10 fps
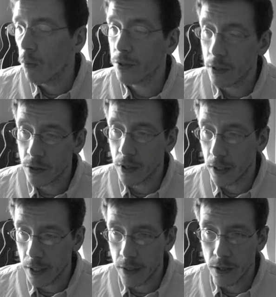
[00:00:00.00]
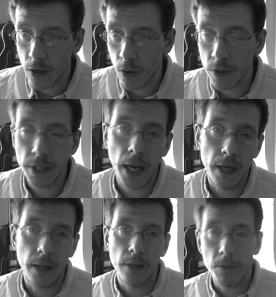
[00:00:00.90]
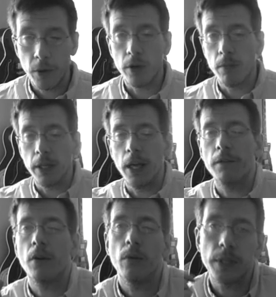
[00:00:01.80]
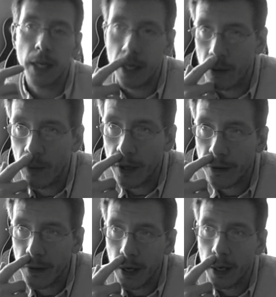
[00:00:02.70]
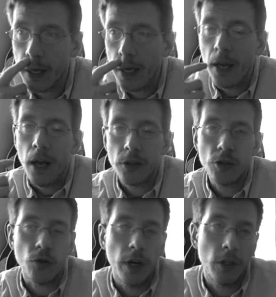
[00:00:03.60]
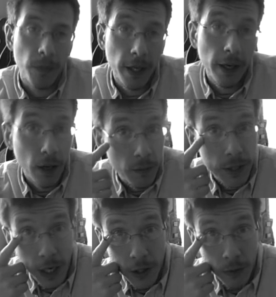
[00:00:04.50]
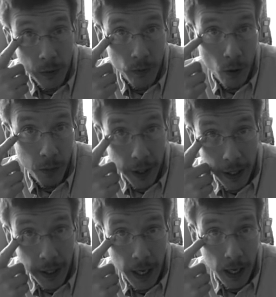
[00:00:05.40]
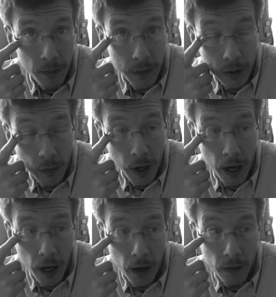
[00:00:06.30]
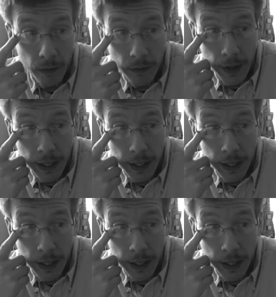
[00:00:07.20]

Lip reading: What's interesting is that this period of my life coincided with a strange media obsession with role-playing games, where they